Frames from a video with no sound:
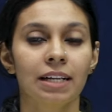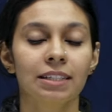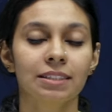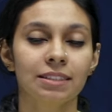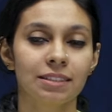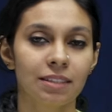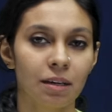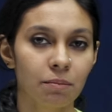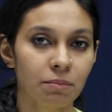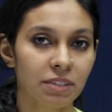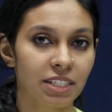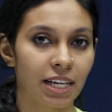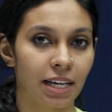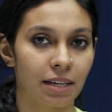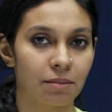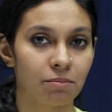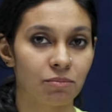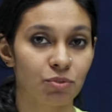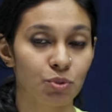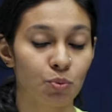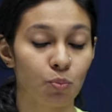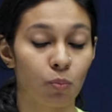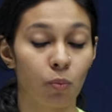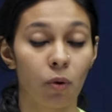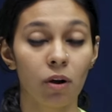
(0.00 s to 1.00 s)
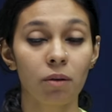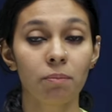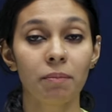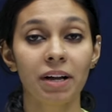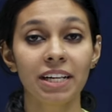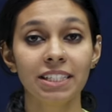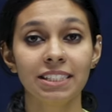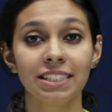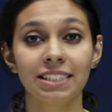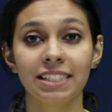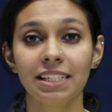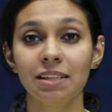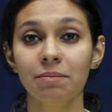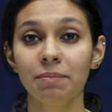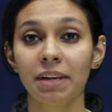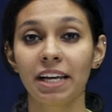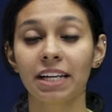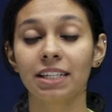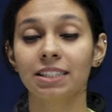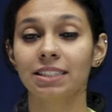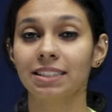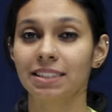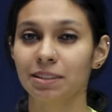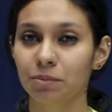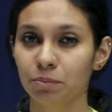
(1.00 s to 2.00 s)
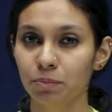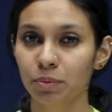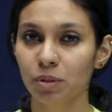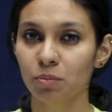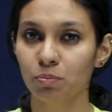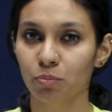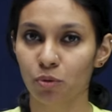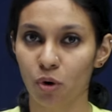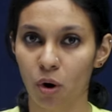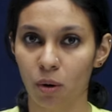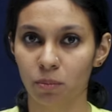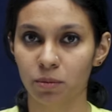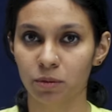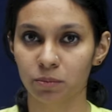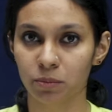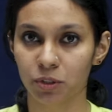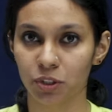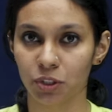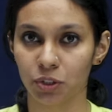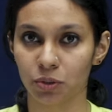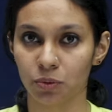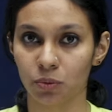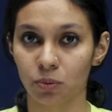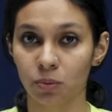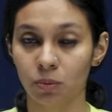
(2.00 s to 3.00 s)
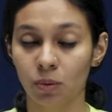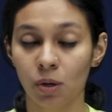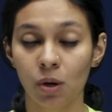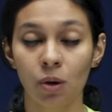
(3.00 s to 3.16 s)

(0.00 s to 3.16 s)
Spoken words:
Sometimes what might seem like a simple problem to you